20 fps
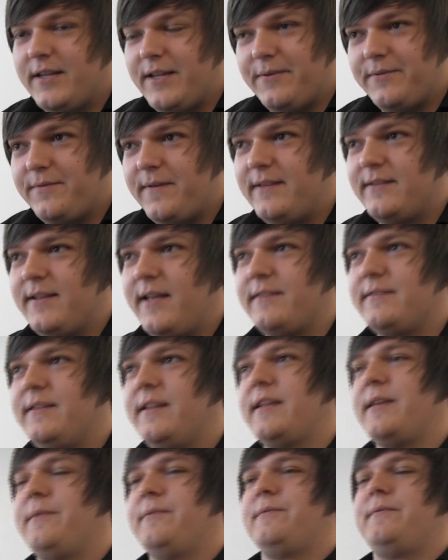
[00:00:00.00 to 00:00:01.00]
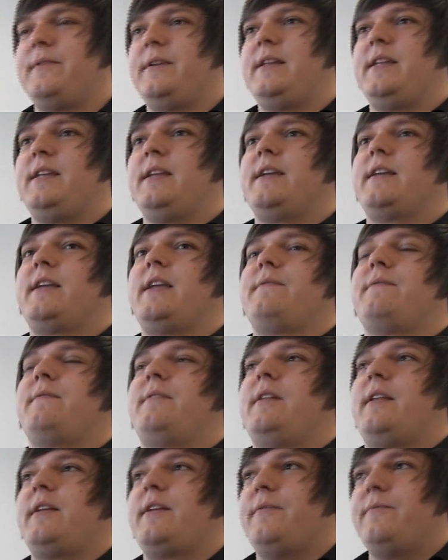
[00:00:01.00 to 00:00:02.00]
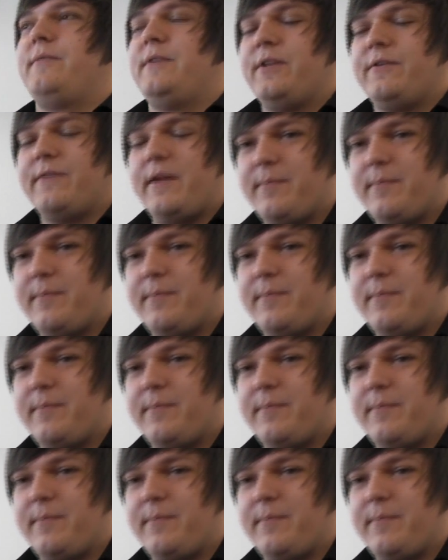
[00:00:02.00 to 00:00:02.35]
It was fantastic. It gave a really